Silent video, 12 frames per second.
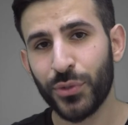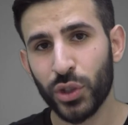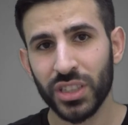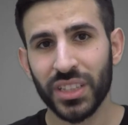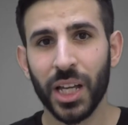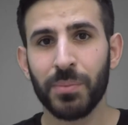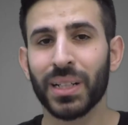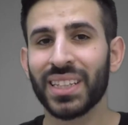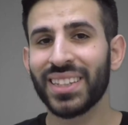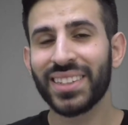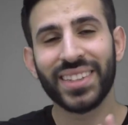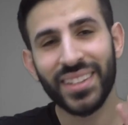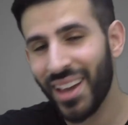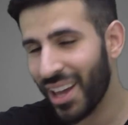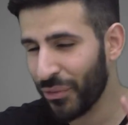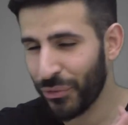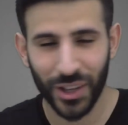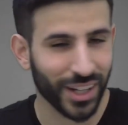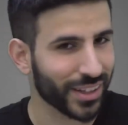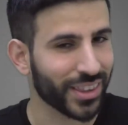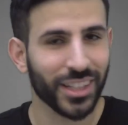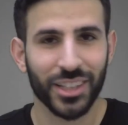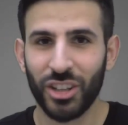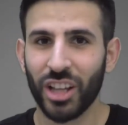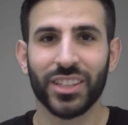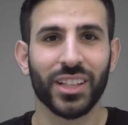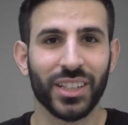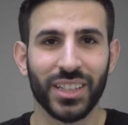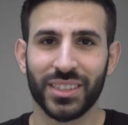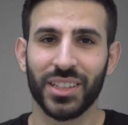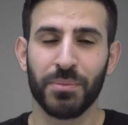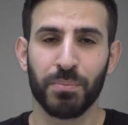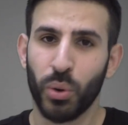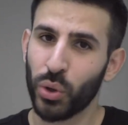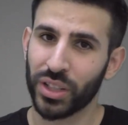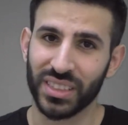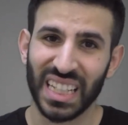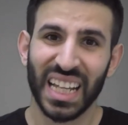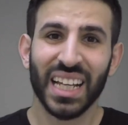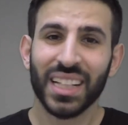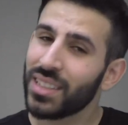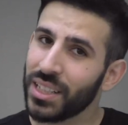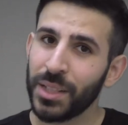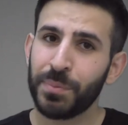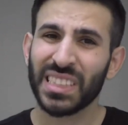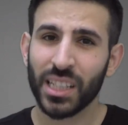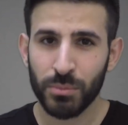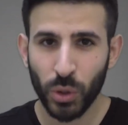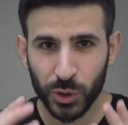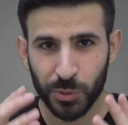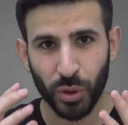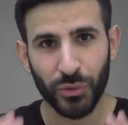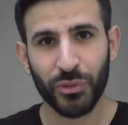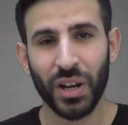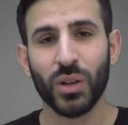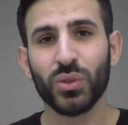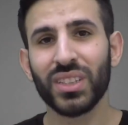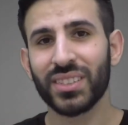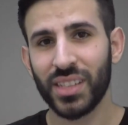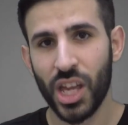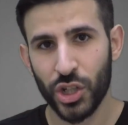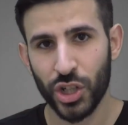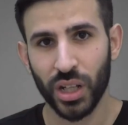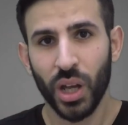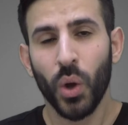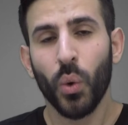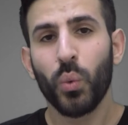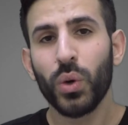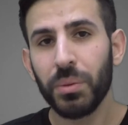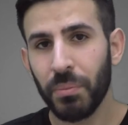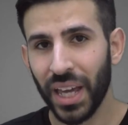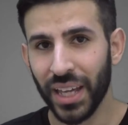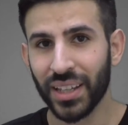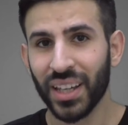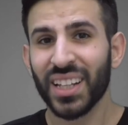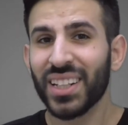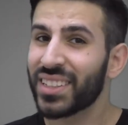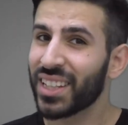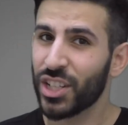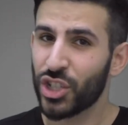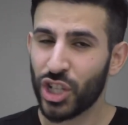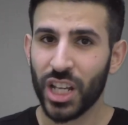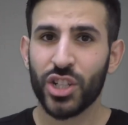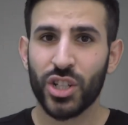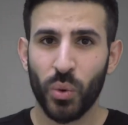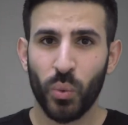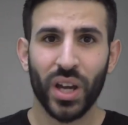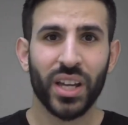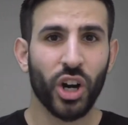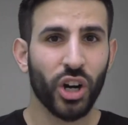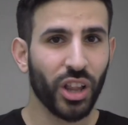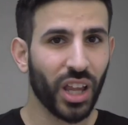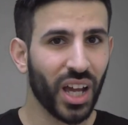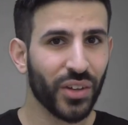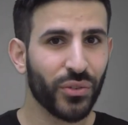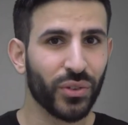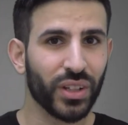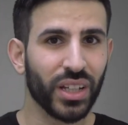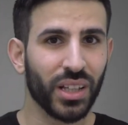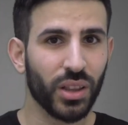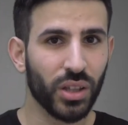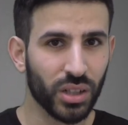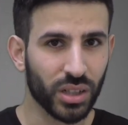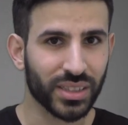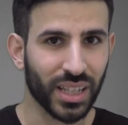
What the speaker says: for today, but definitely not the least in importance, the deepest and most profound decision we make that can change the way our life looks